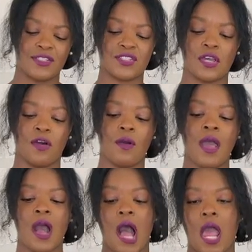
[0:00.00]
And so
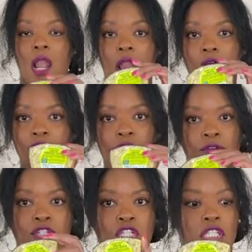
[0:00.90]
I love
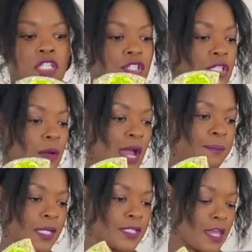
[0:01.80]
Gouda cheese. So I
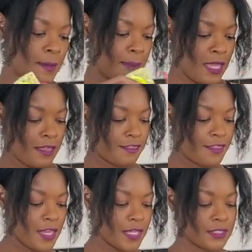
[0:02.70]
picked up
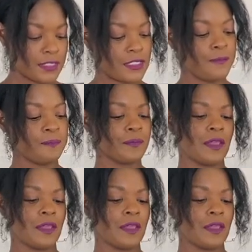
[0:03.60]
this.